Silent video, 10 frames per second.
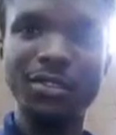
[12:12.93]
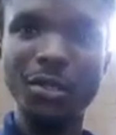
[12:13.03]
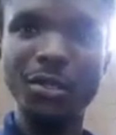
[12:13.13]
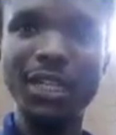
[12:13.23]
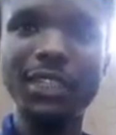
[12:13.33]

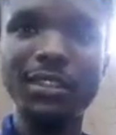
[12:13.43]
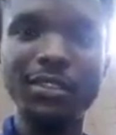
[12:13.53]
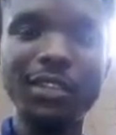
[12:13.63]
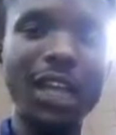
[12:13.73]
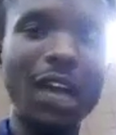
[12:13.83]
Alright,
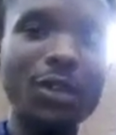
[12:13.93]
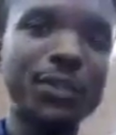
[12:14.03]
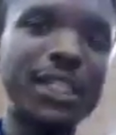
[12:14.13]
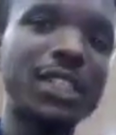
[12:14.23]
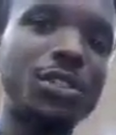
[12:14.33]
how to
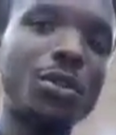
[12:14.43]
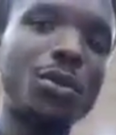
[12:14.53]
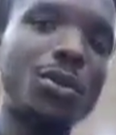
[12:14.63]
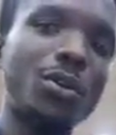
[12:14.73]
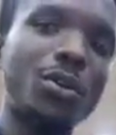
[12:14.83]
get
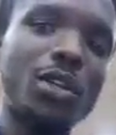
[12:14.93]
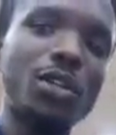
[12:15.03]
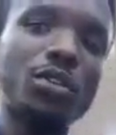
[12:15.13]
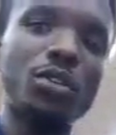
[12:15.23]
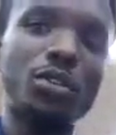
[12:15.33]
your
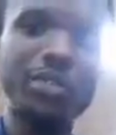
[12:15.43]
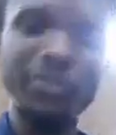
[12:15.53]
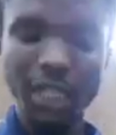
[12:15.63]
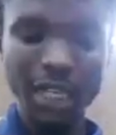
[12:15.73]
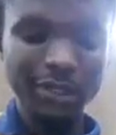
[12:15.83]

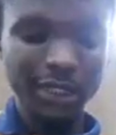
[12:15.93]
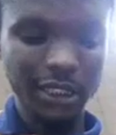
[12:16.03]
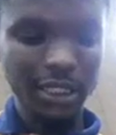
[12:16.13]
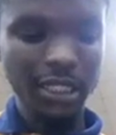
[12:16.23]
groove around it.